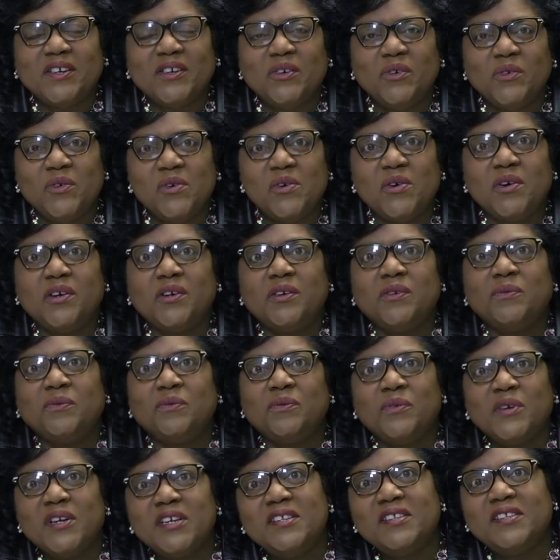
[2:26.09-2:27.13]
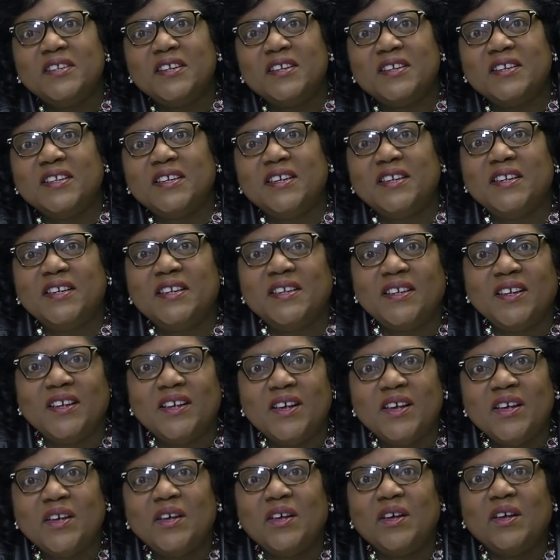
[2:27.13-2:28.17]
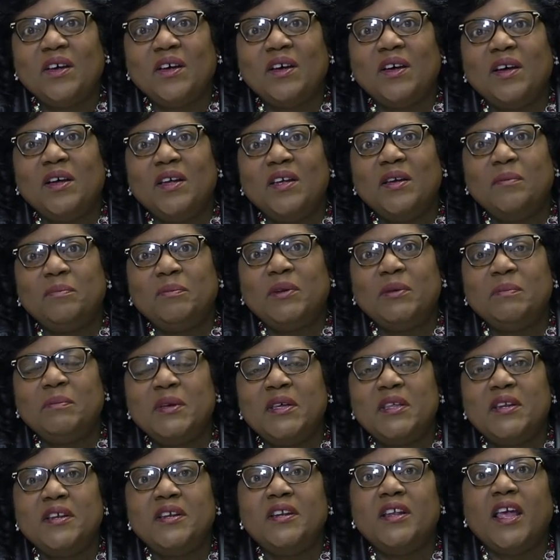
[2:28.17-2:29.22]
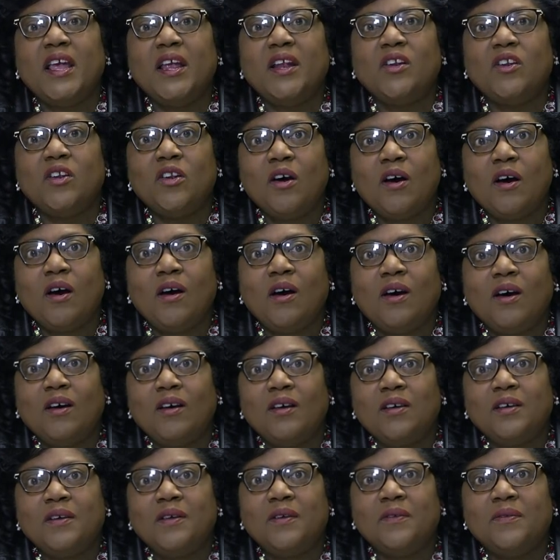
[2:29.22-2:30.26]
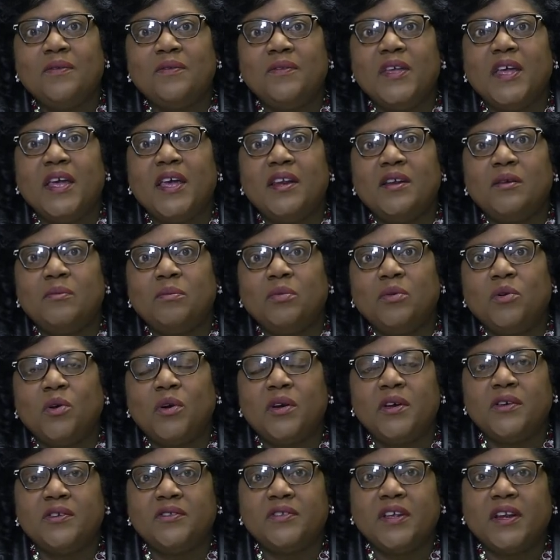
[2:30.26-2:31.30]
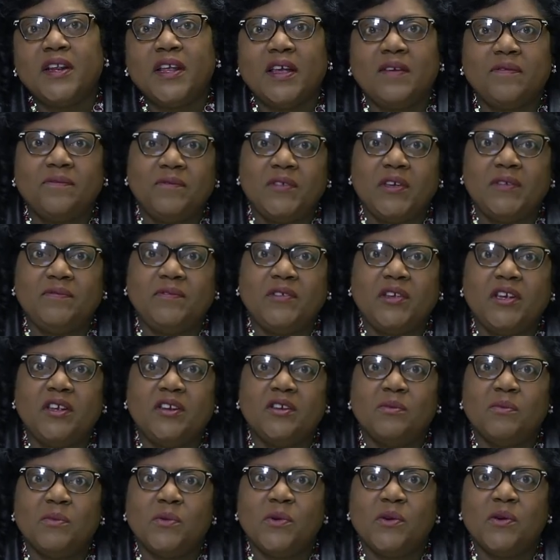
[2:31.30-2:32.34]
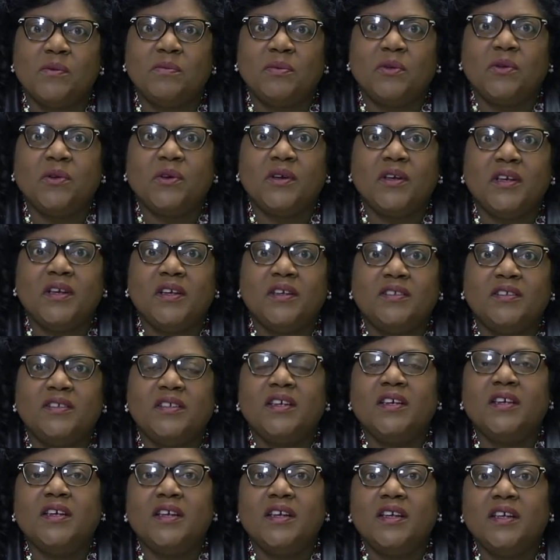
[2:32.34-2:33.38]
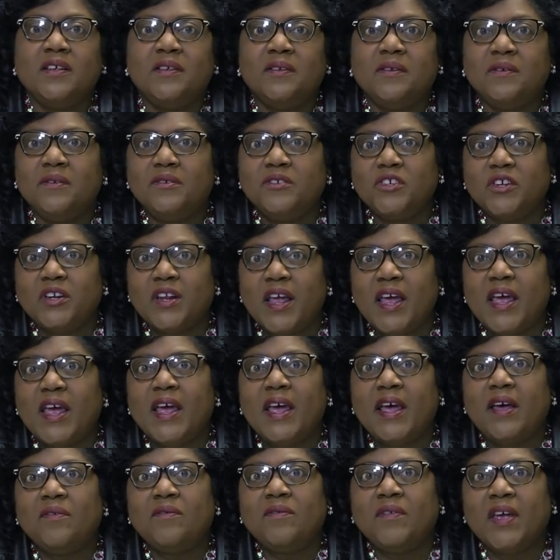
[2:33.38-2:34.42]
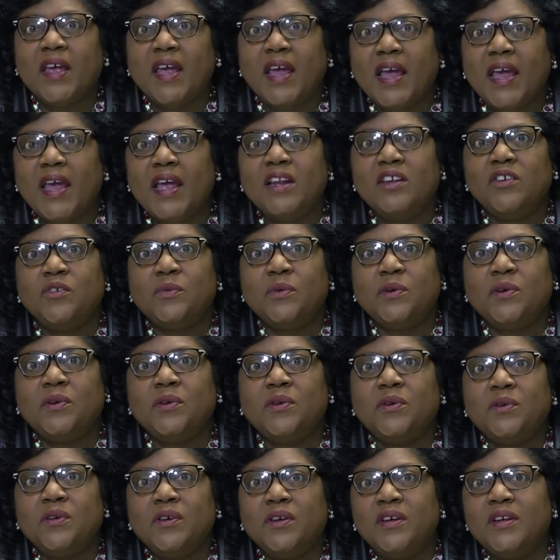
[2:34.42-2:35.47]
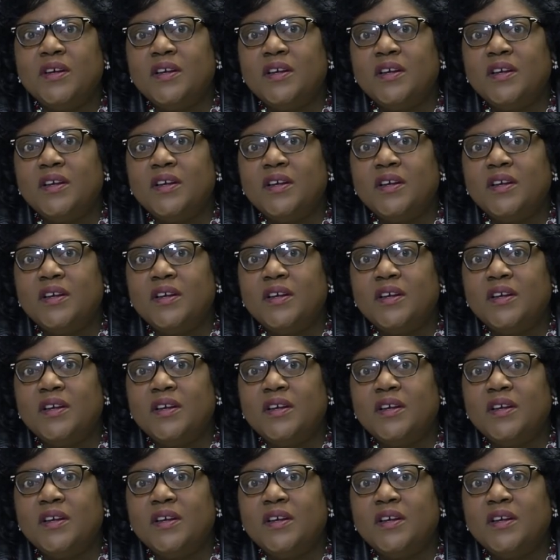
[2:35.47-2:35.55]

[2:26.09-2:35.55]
New York recently implemented a law that employers that have 15 or more employees should have annual